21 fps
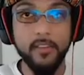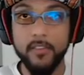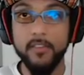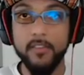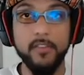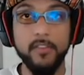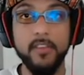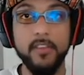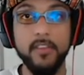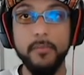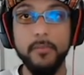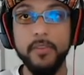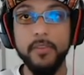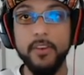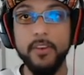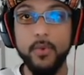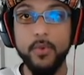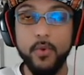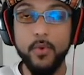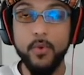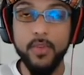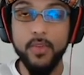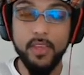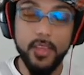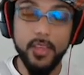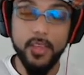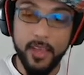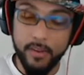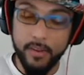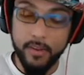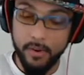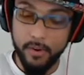simply do the
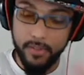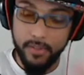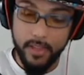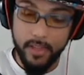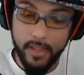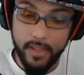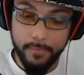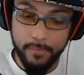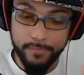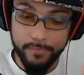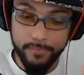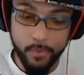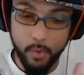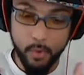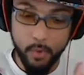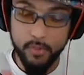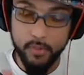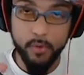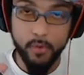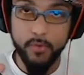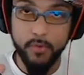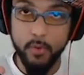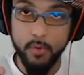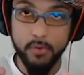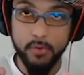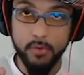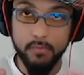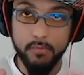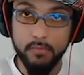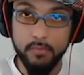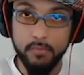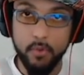quarter circle forward
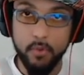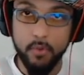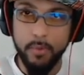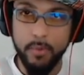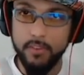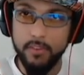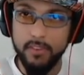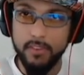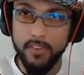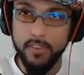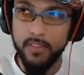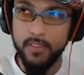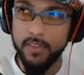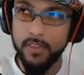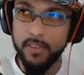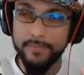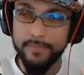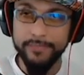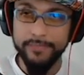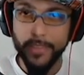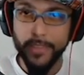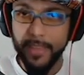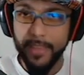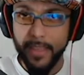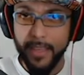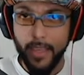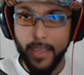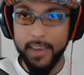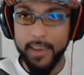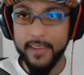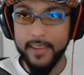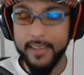2 punches, I think,
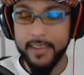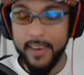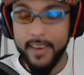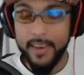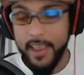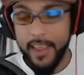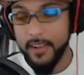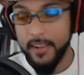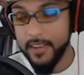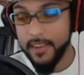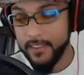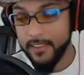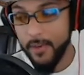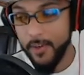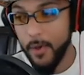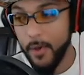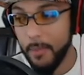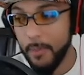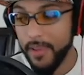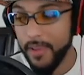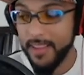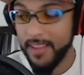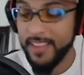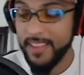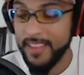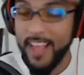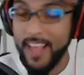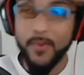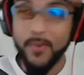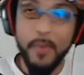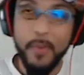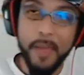and nail it. So I'm like, that's
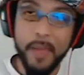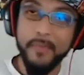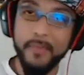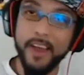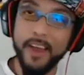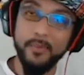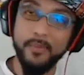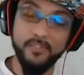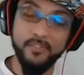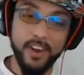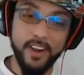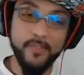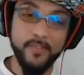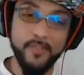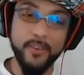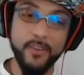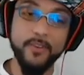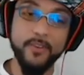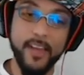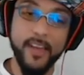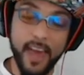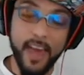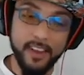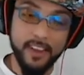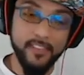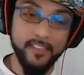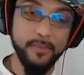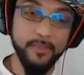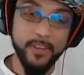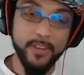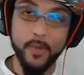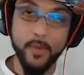where my mind was trying to figure out how to
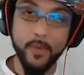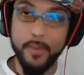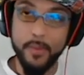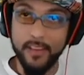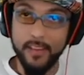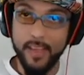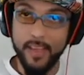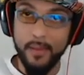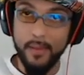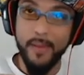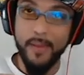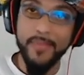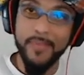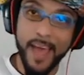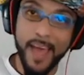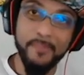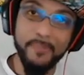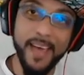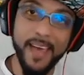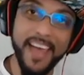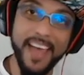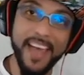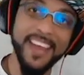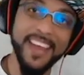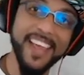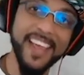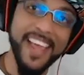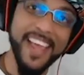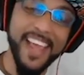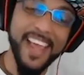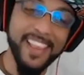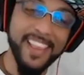simply do it because I'm that bad
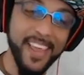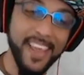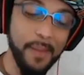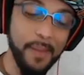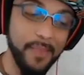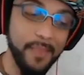that I'm like